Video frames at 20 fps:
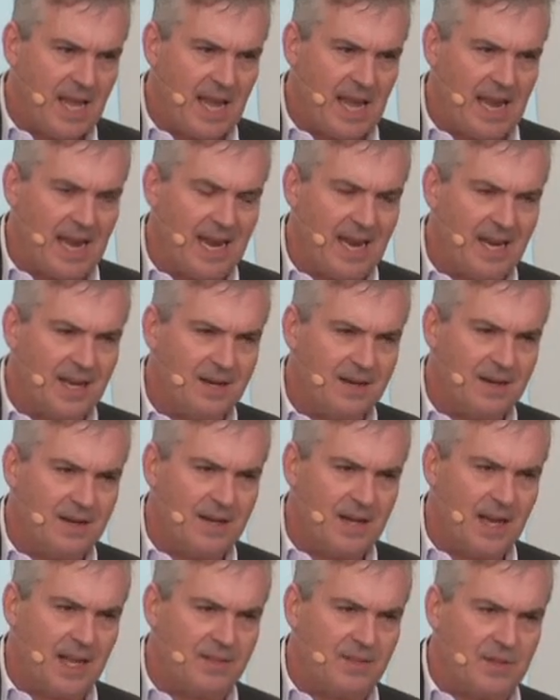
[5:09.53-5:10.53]
And
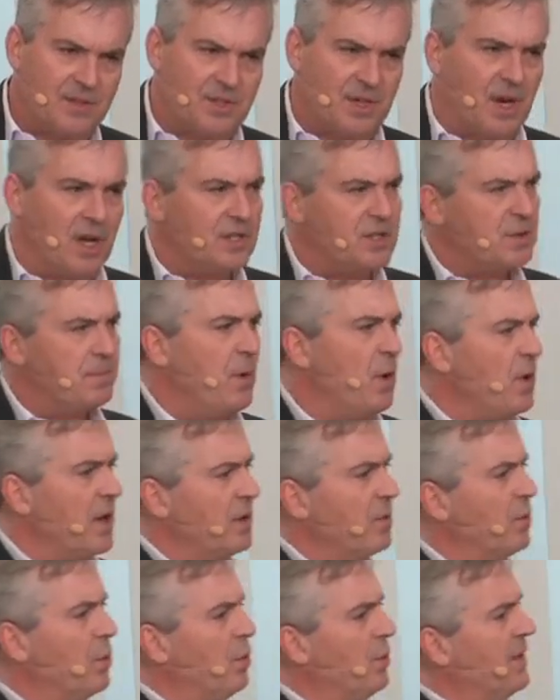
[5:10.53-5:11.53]
there's an unspoken
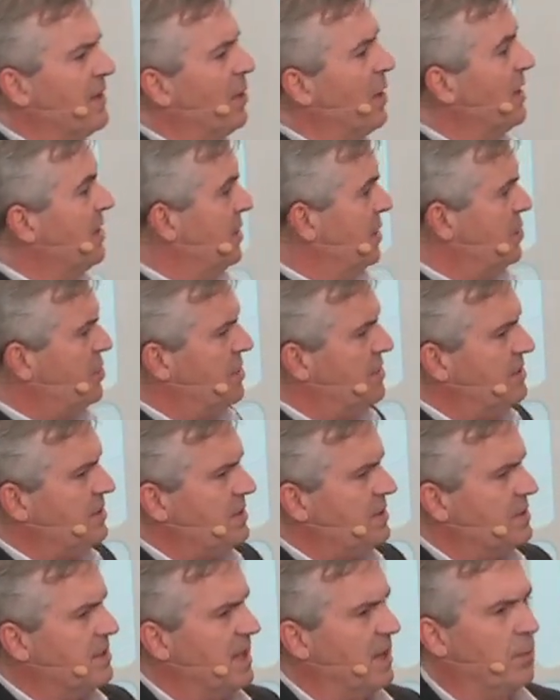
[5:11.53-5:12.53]
rule in
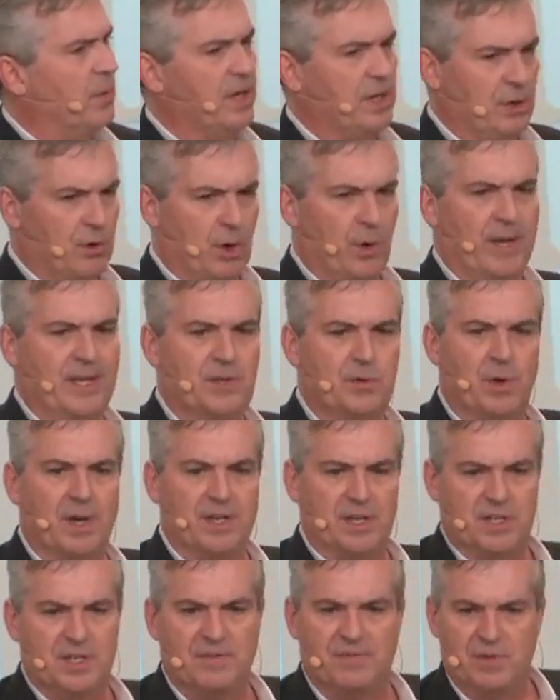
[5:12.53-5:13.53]
auditions that when you go into
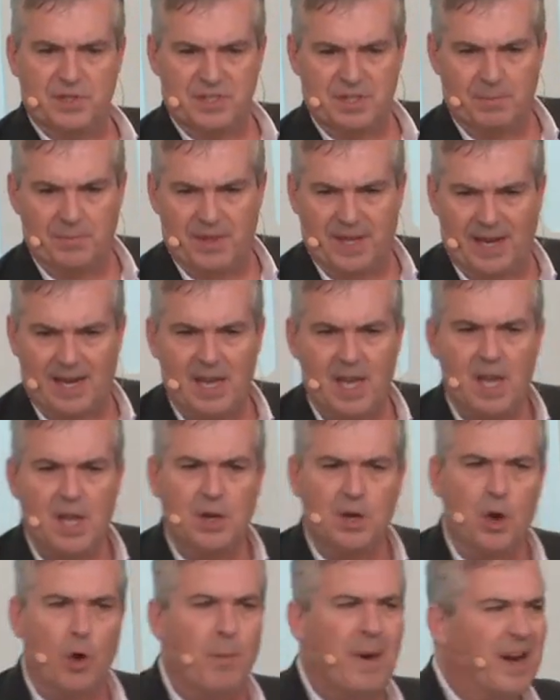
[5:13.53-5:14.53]
audition for something,
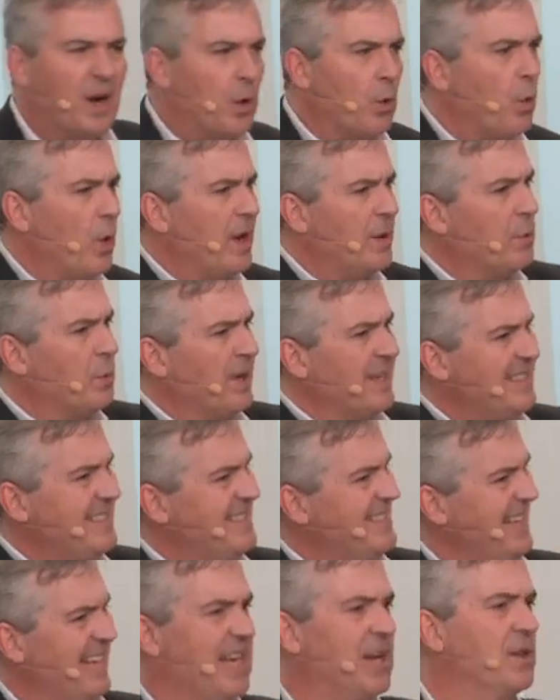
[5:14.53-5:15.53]
no matter what
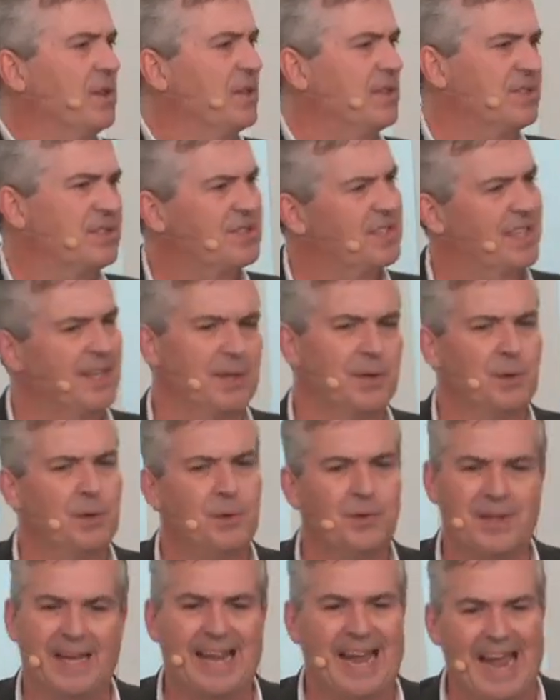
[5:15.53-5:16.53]
ridiculous skill
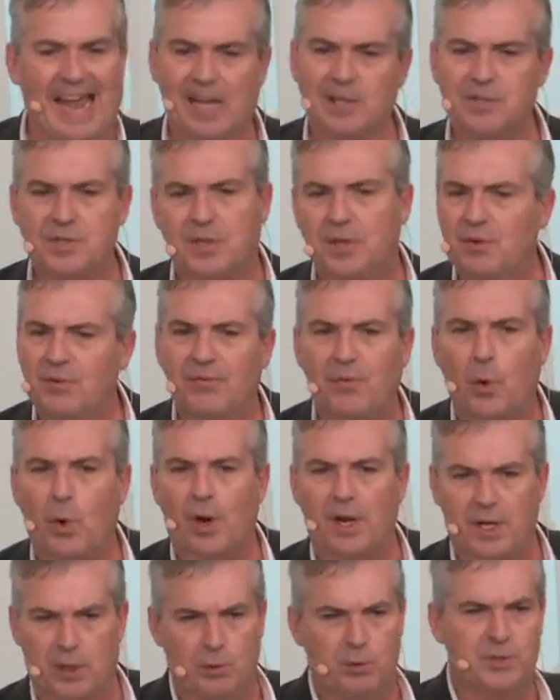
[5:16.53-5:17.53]
they ask you for,
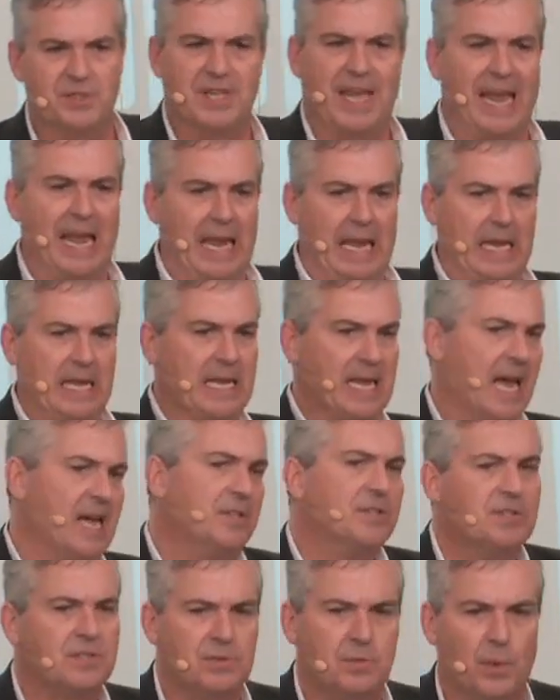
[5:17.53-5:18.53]
you say
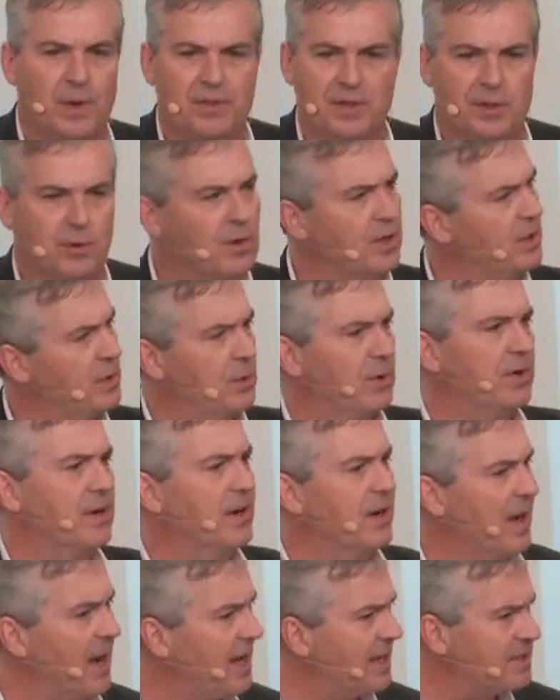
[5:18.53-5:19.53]
yes, whether you can do it or
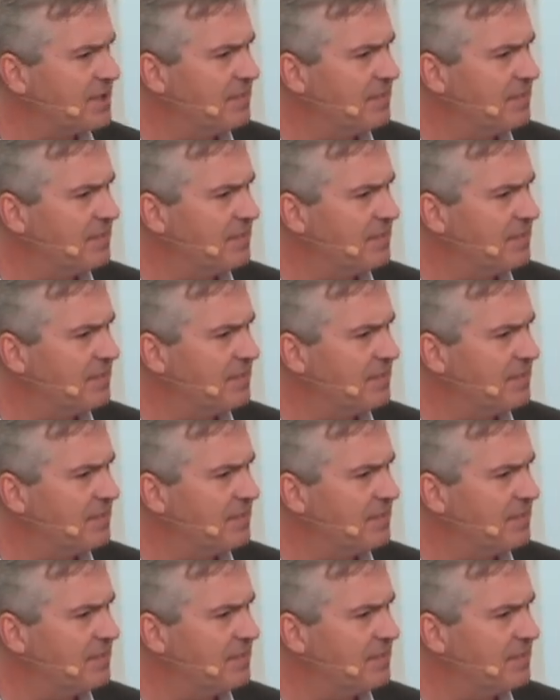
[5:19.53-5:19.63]
not.